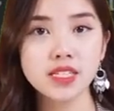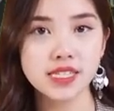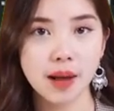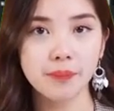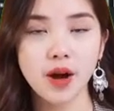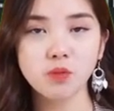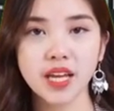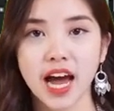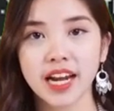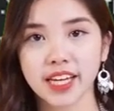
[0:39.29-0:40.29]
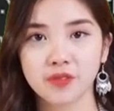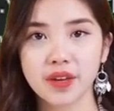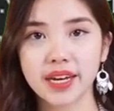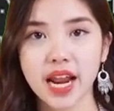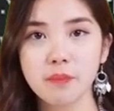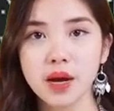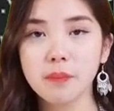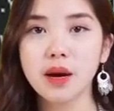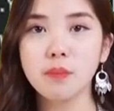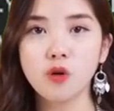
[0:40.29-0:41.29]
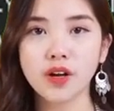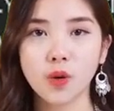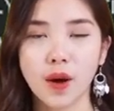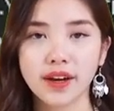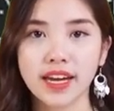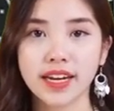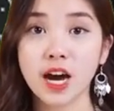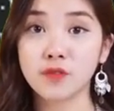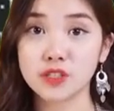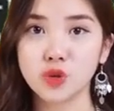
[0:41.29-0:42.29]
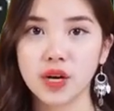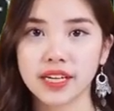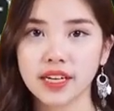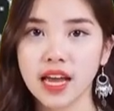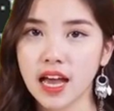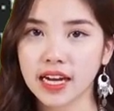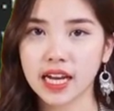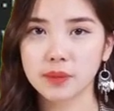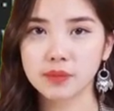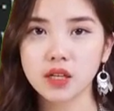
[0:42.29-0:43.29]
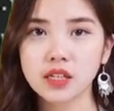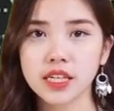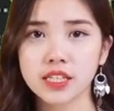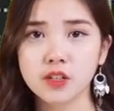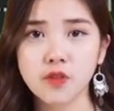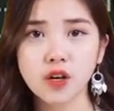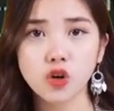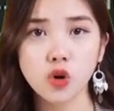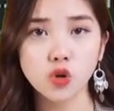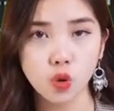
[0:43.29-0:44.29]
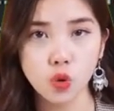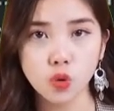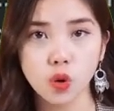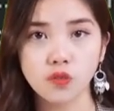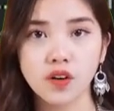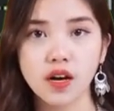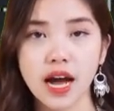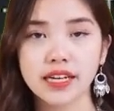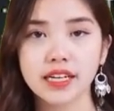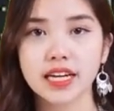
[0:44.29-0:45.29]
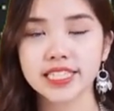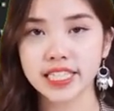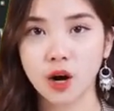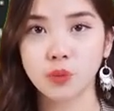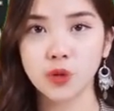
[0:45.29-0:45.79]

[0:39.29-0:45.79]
Your real mind tap is in your anus. I am from the future, and soon your science will learn of this.